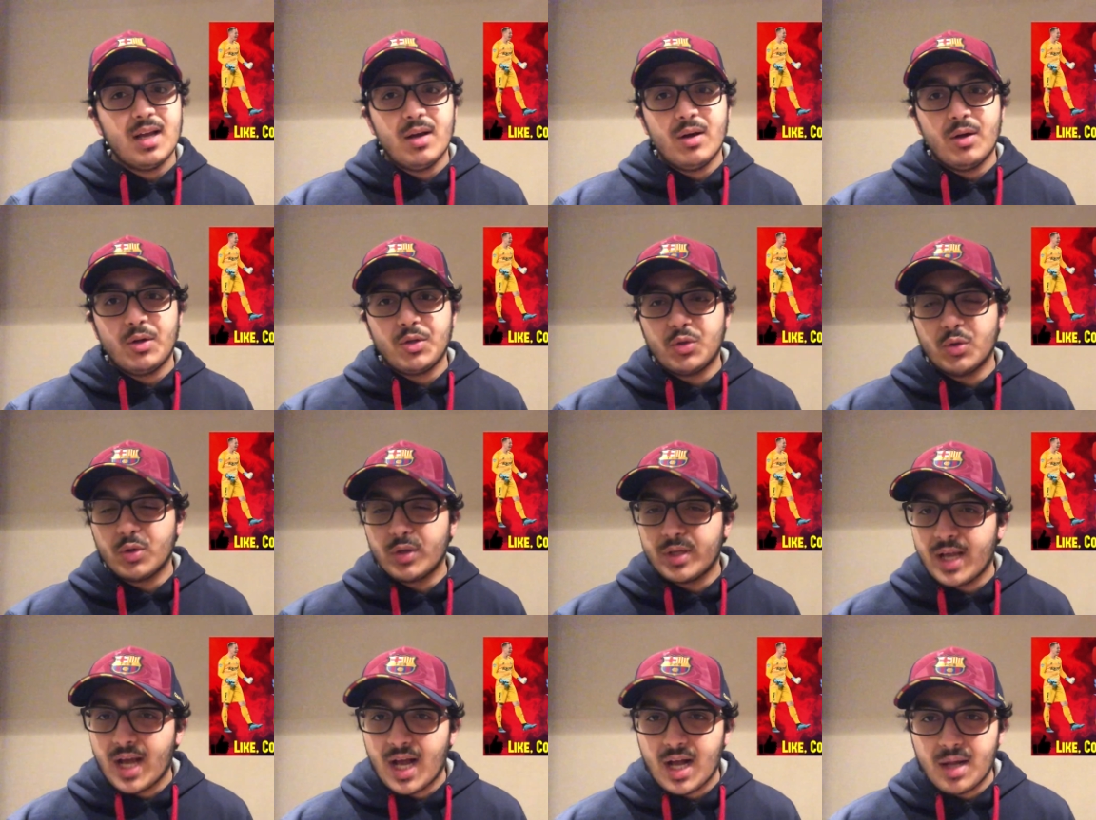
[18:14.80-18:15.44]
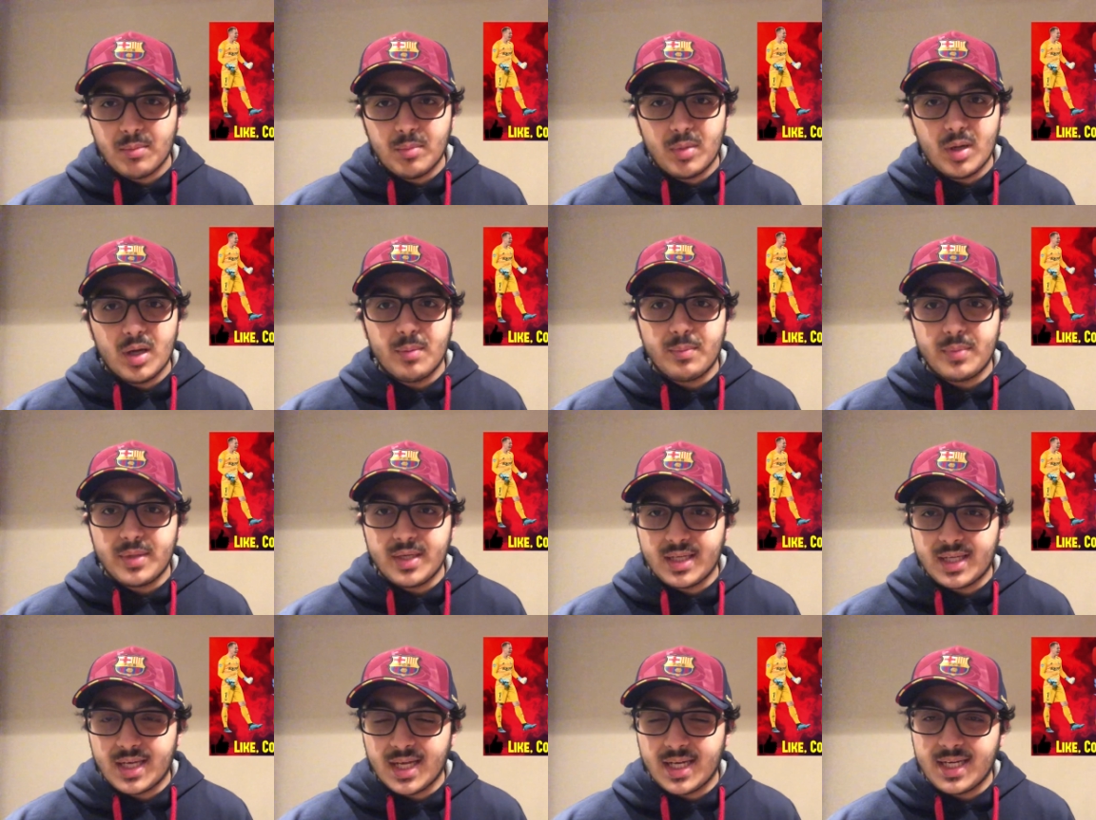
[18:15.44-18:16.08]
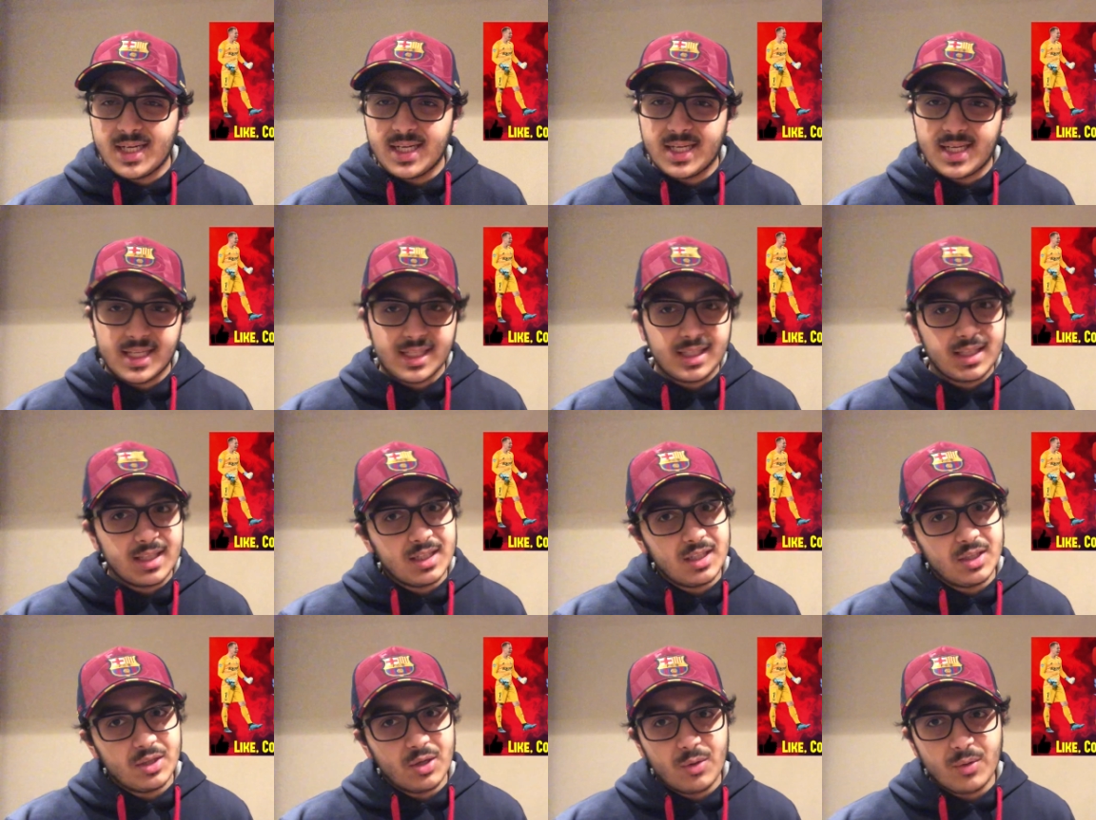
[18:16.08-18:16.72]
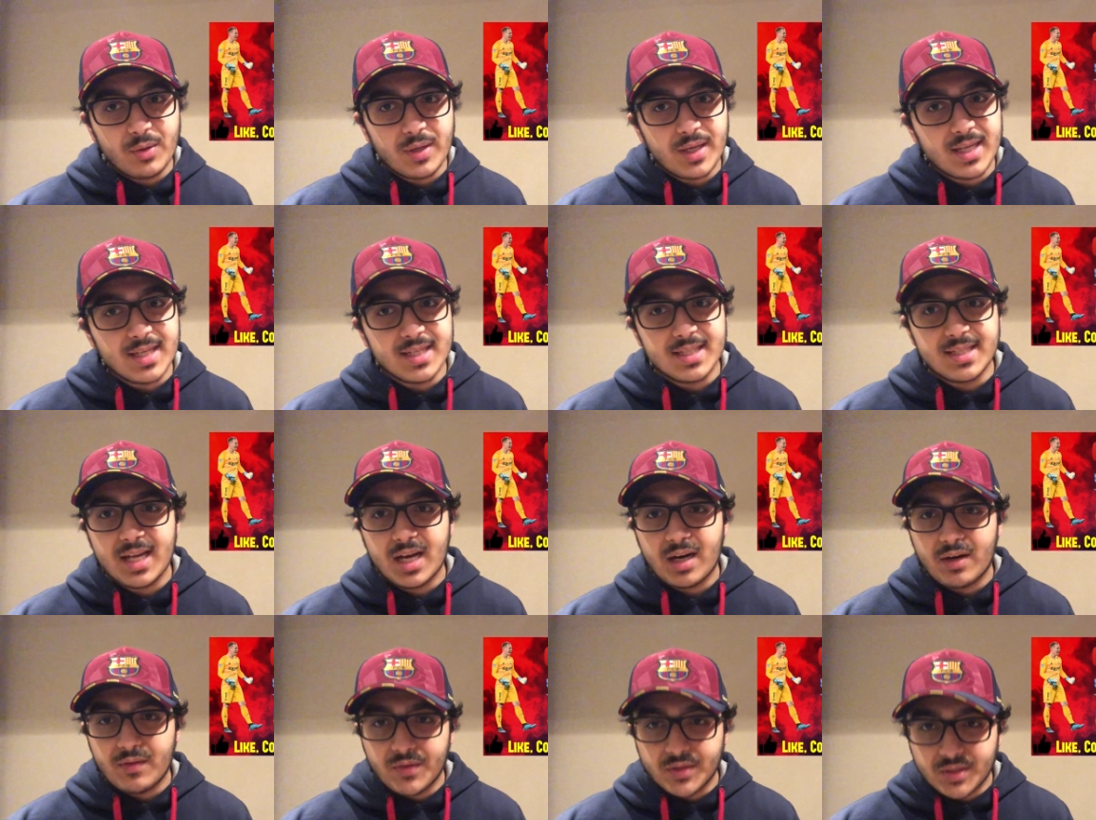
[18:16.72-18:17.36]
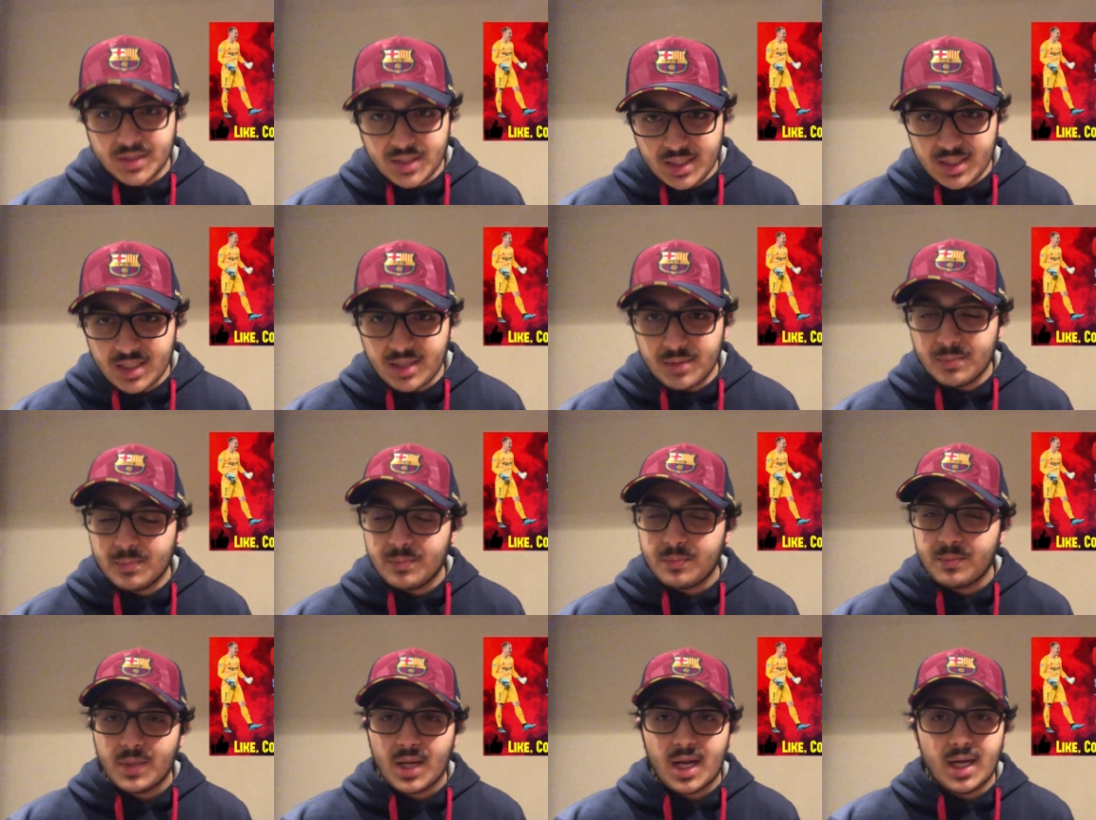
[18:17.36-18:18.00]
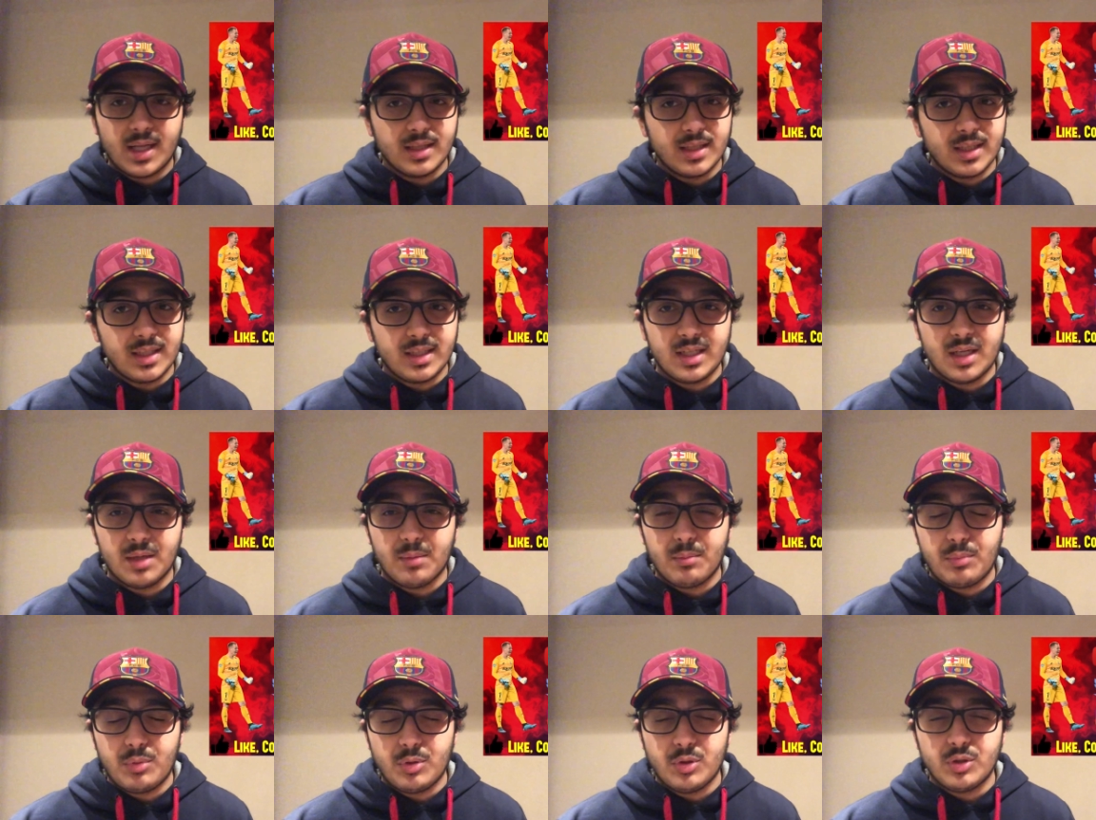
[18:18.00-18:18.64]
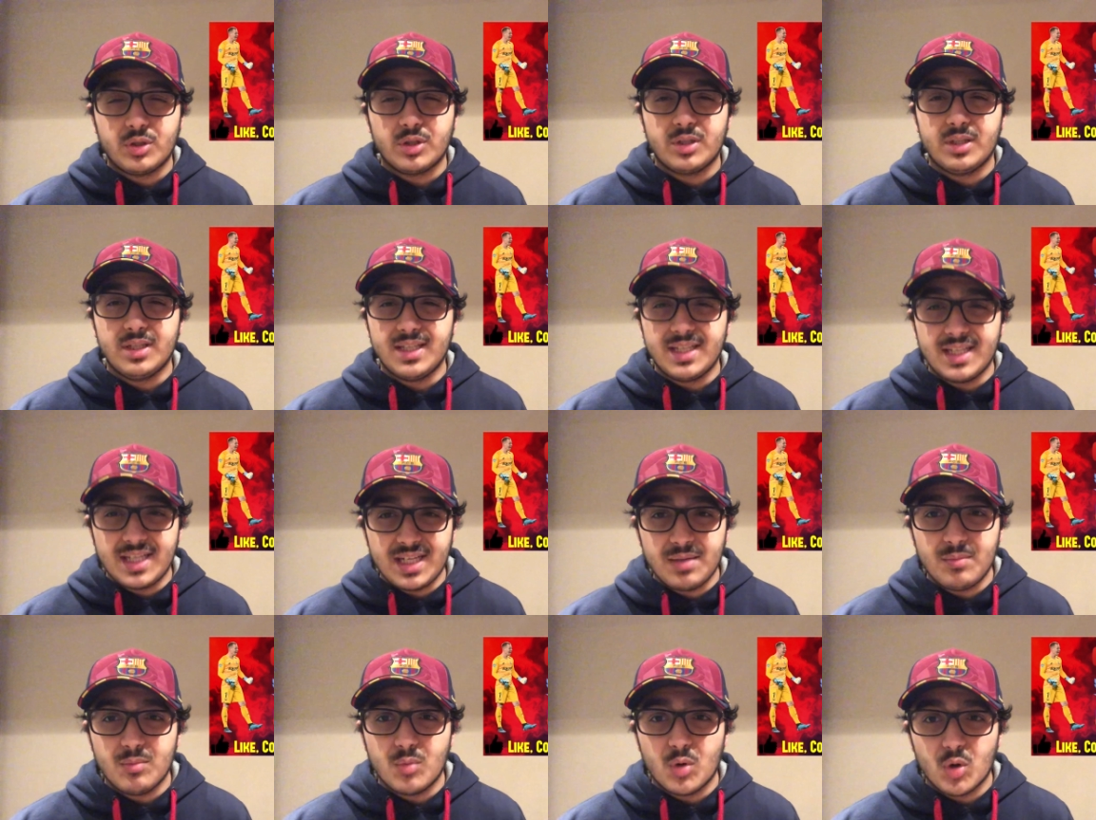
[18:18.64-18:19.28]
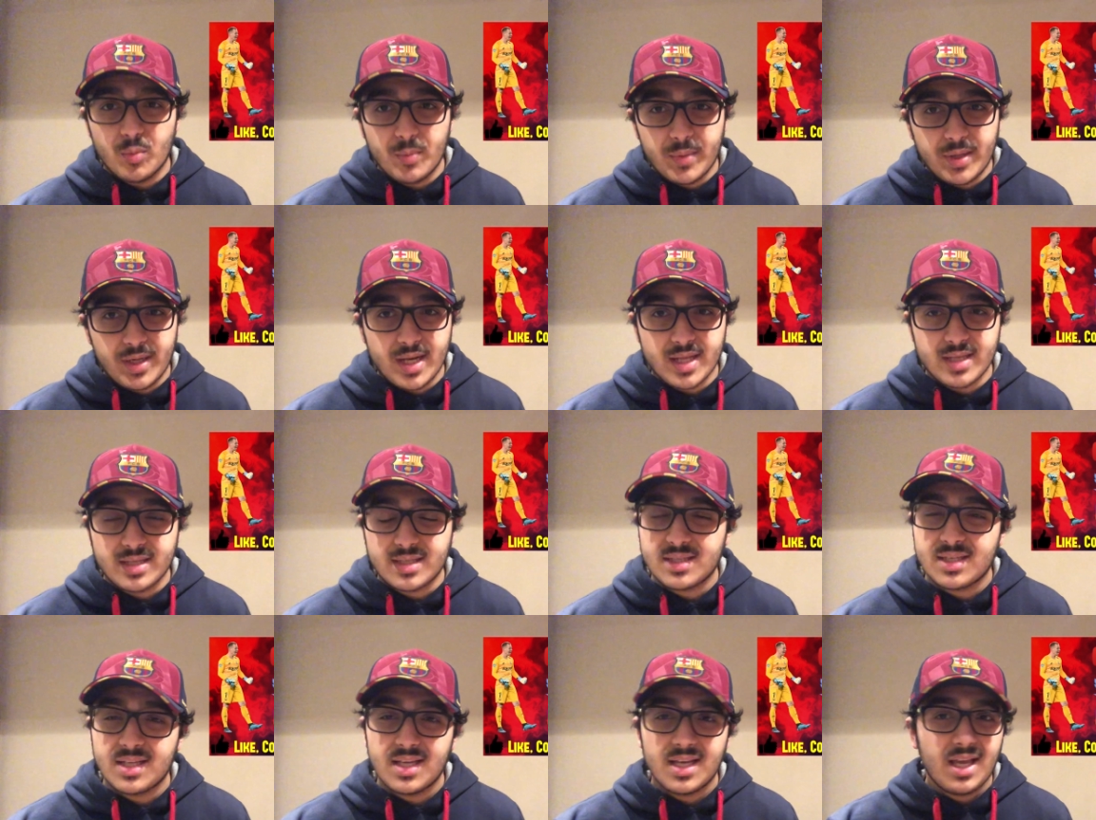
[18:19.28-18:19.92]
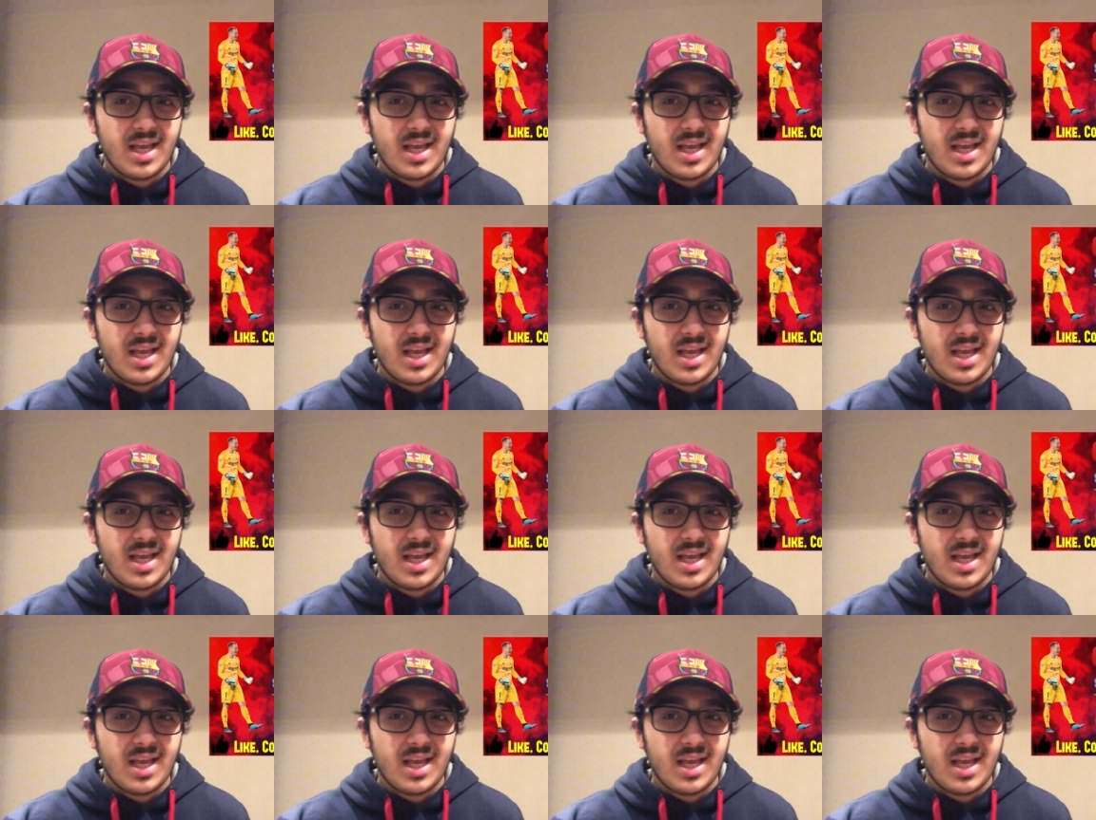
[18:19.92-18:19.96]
Jordi Alba, Pique need to get, eased out of his team. Alena and Puig need more minutes.